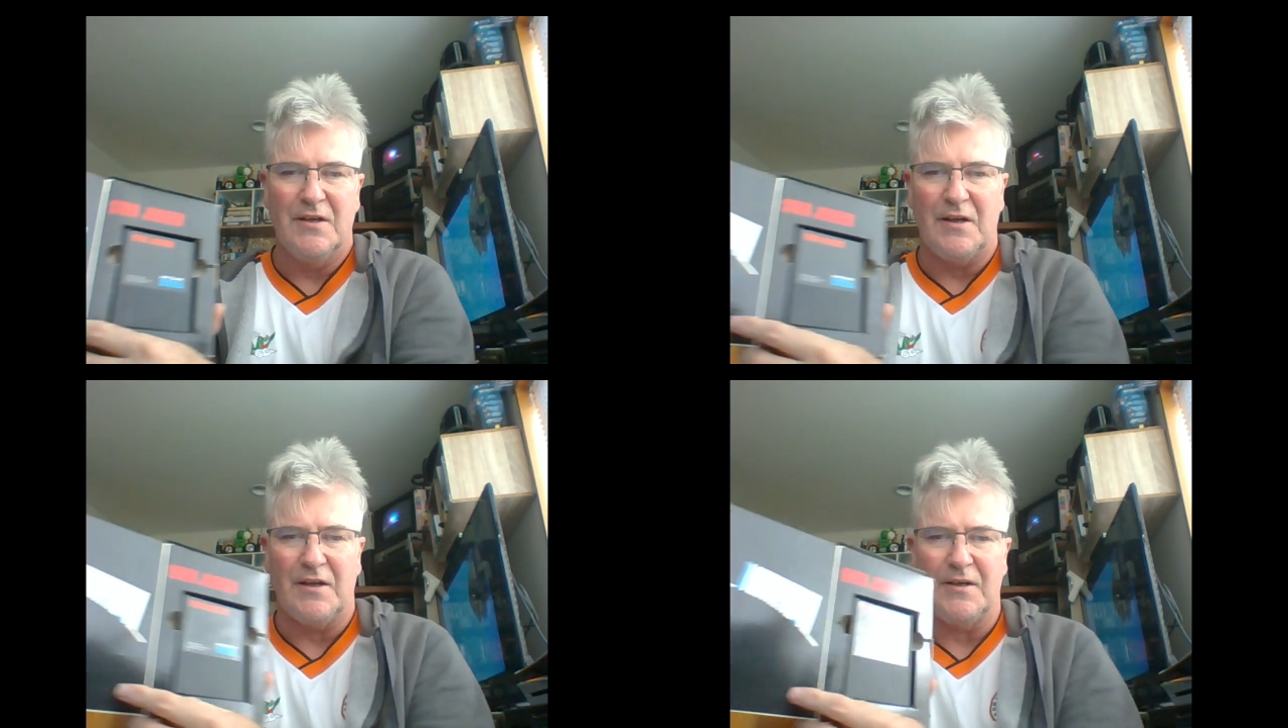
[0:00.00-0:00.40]

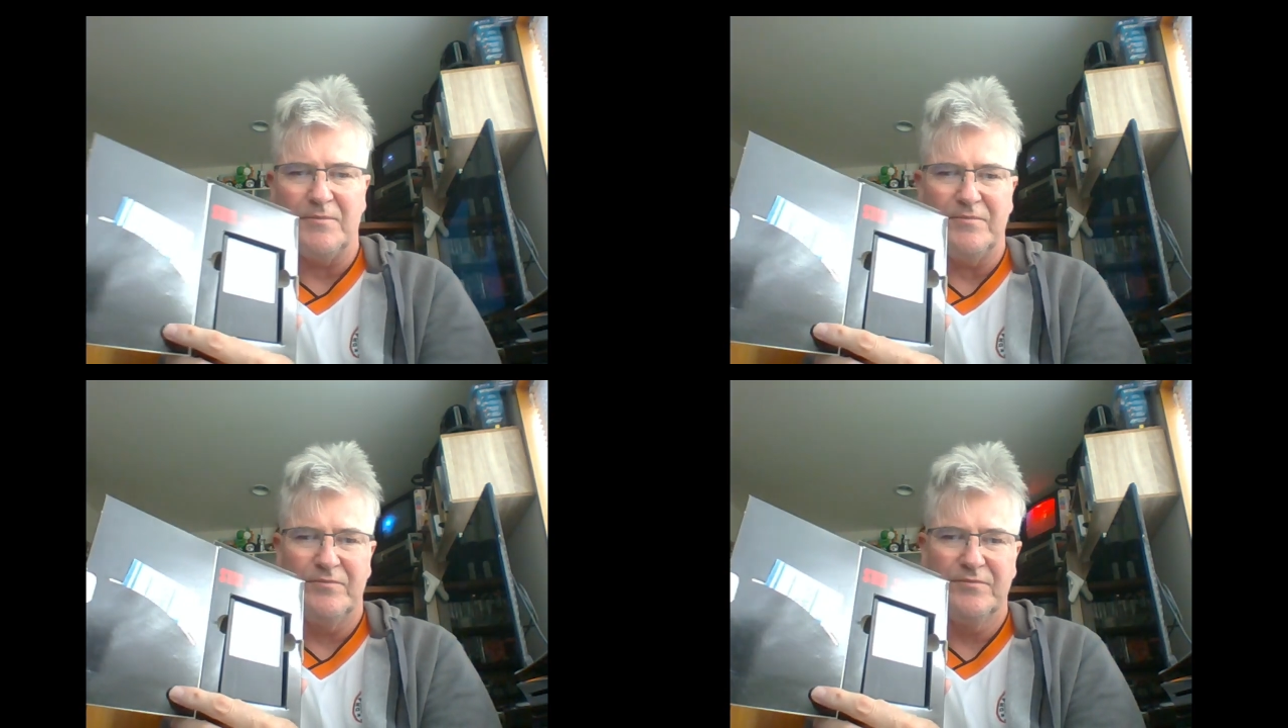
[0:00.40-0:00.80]

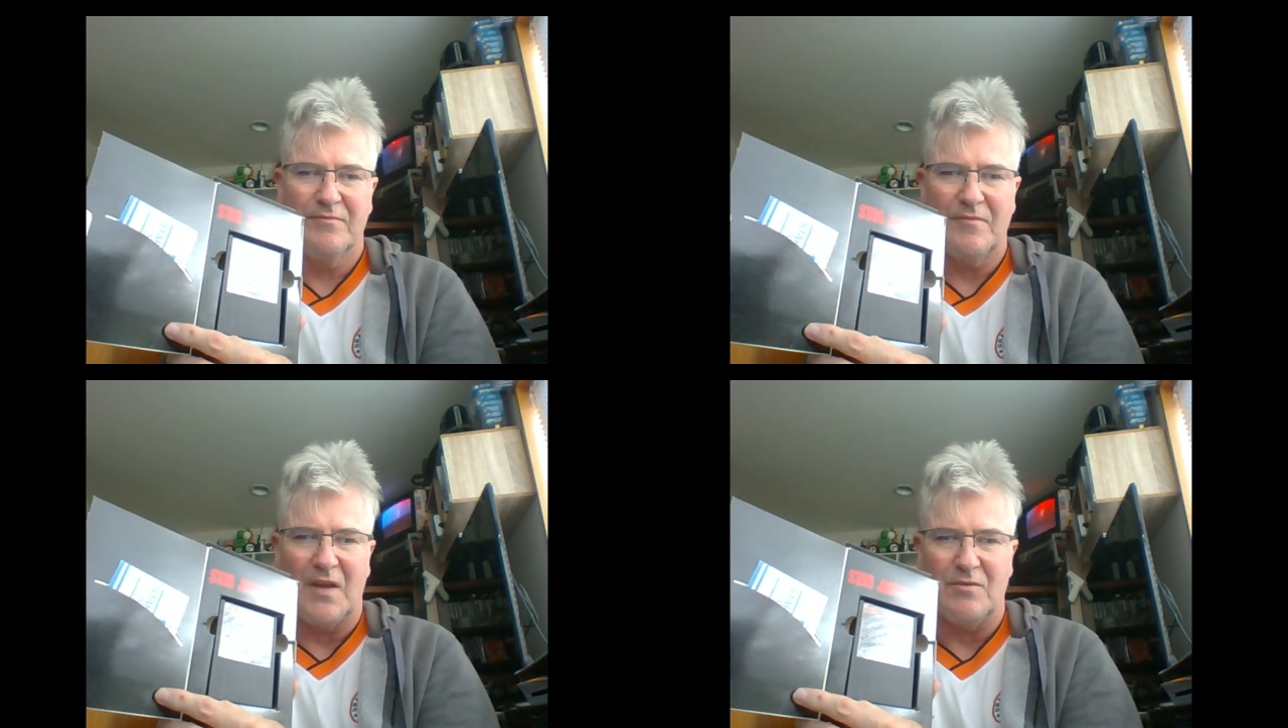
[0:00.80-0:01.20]
and
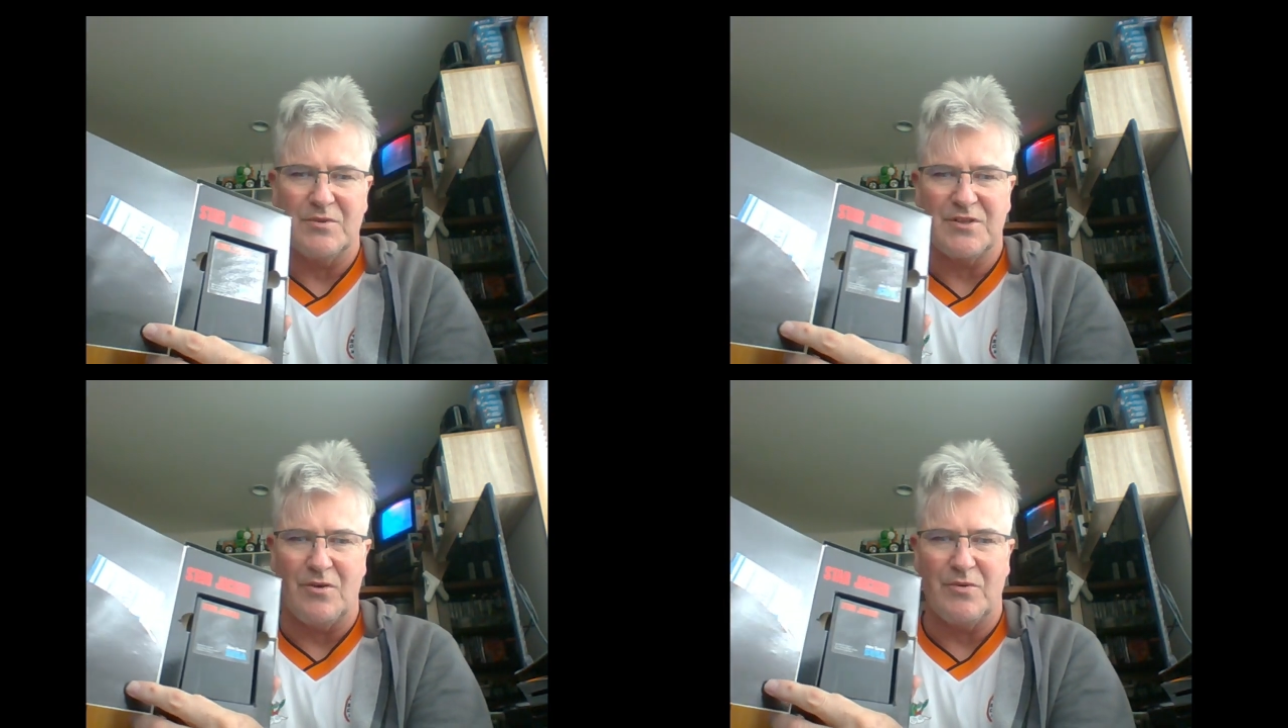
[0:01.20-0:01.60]
was
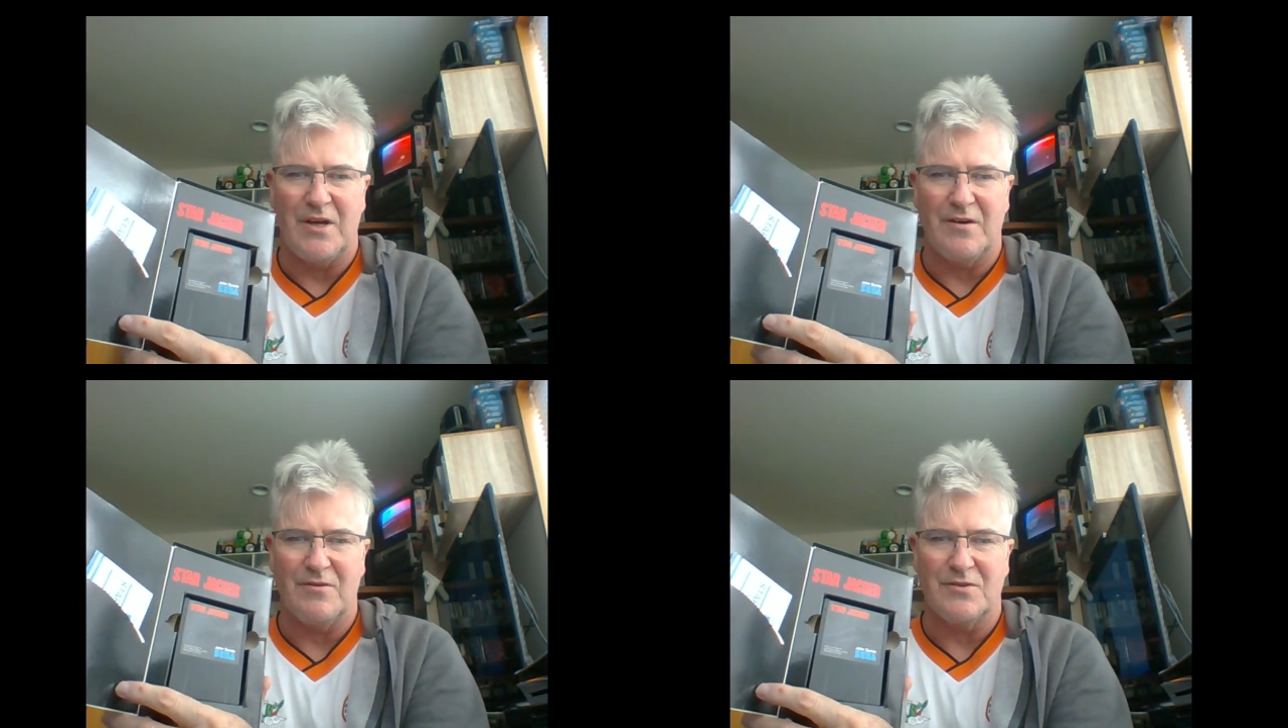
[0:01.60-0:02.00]
sold
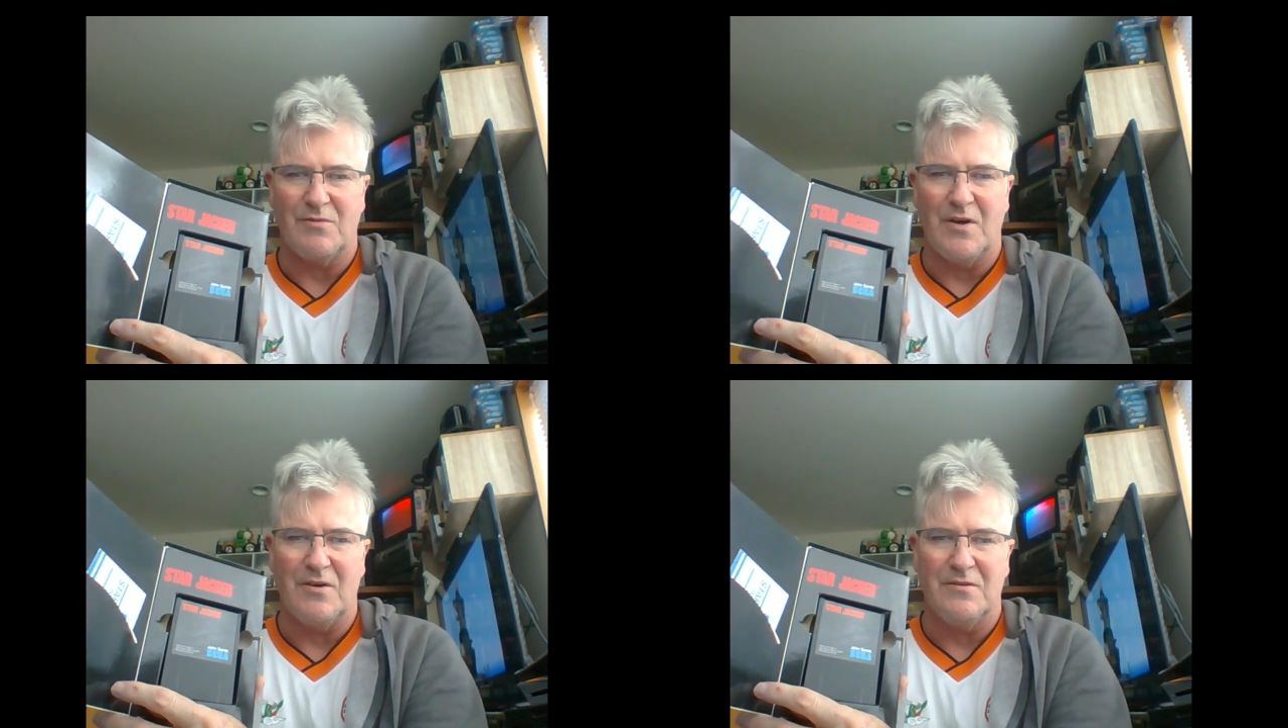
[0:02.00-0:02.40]
here as
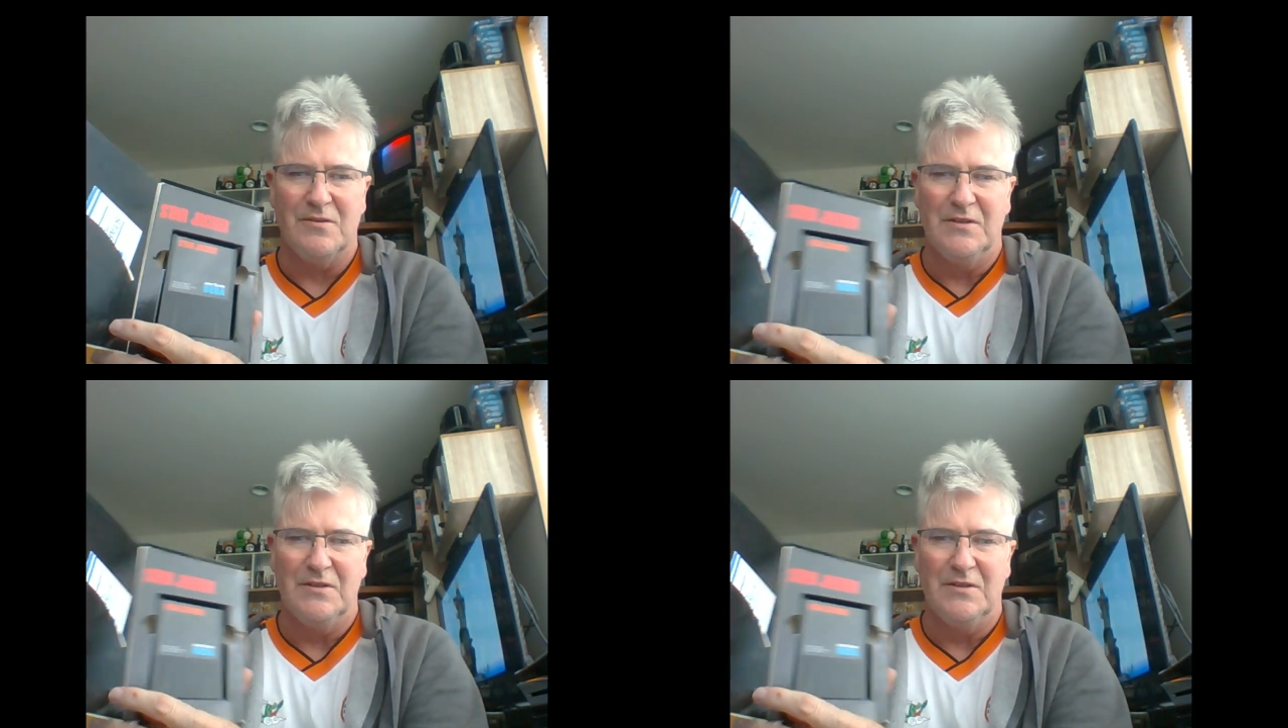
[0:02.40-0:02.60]
well.